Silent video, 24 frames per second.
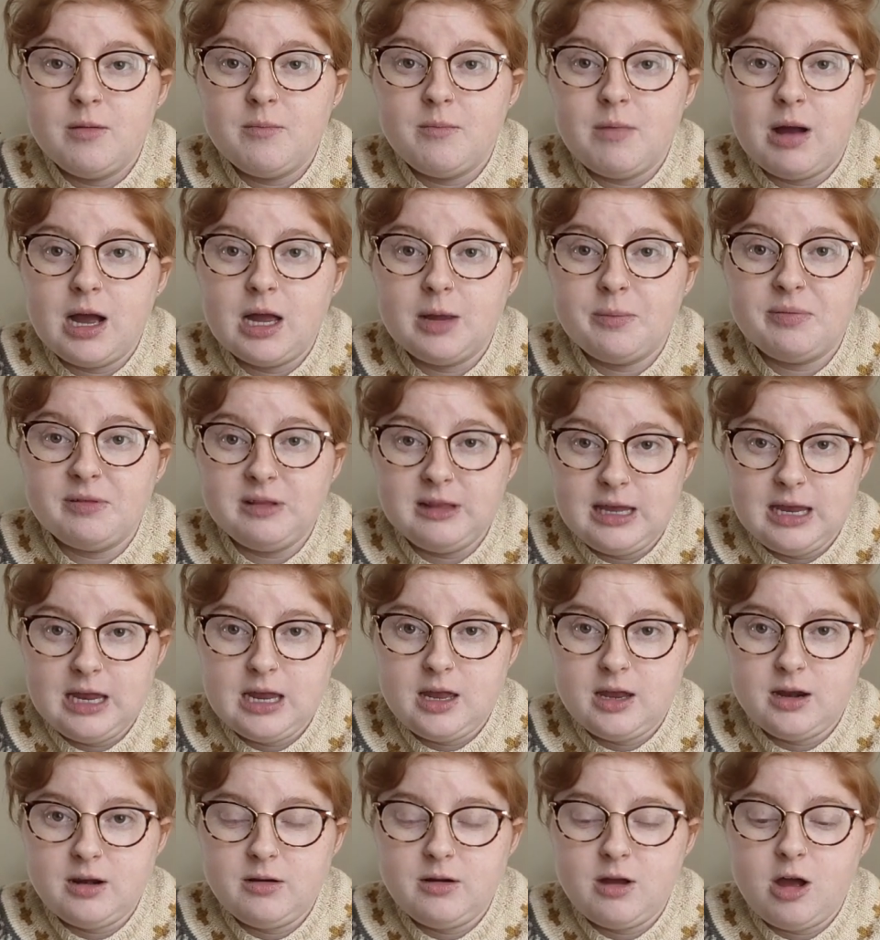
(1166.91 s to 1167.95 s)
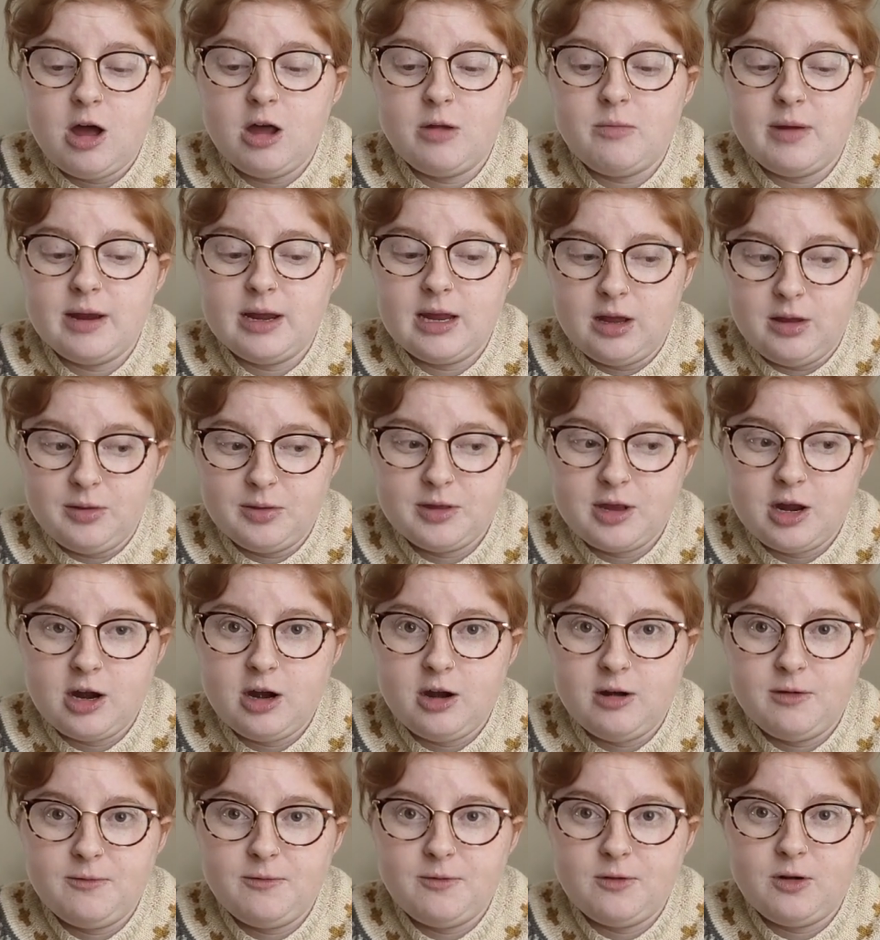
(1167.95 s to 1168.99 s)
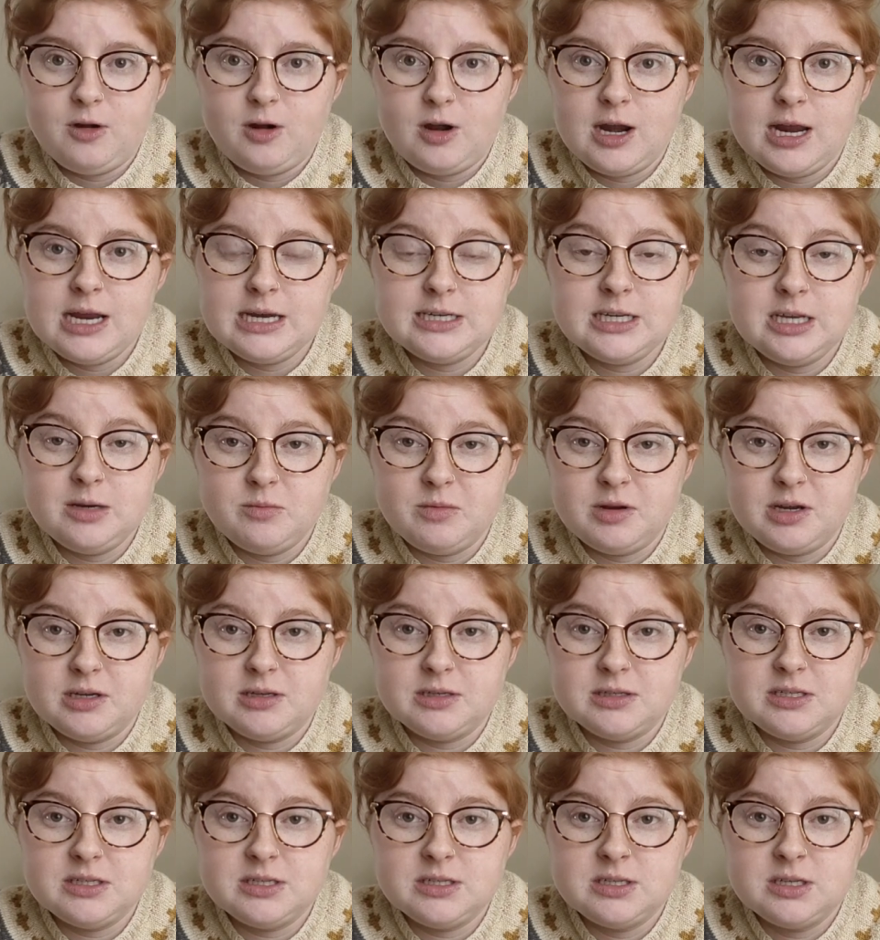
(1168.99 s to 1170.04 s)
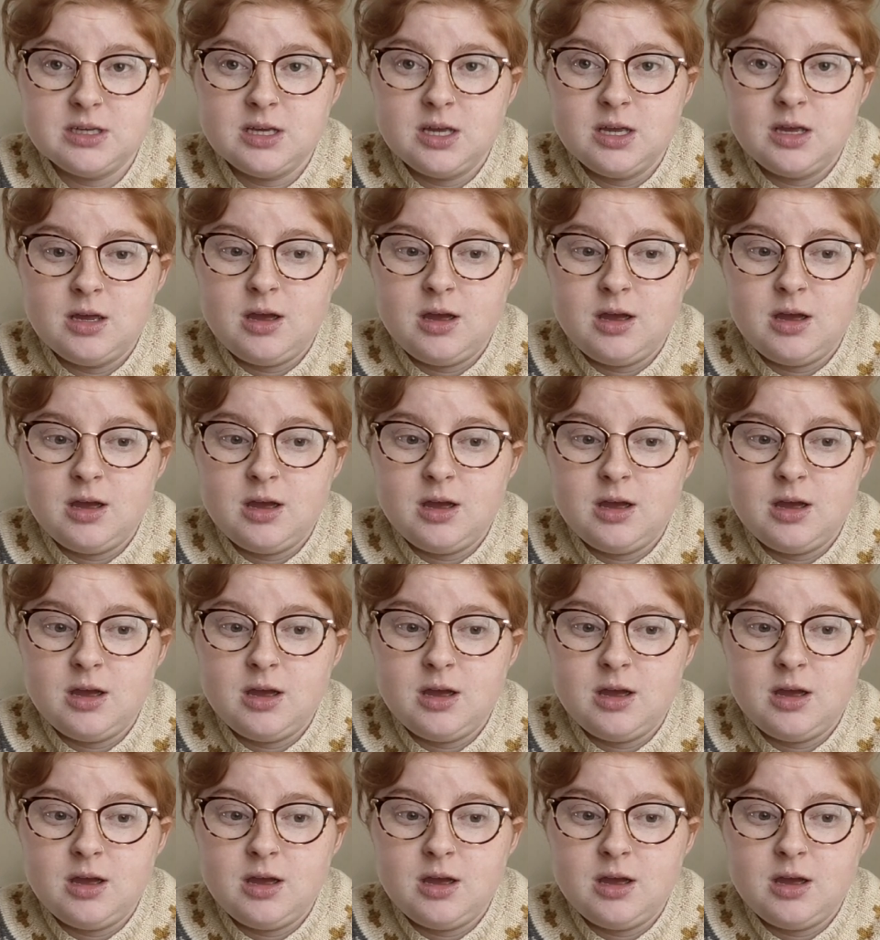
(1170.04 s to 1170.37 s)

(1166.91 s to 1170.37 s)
my plan on my healthcare for 18 months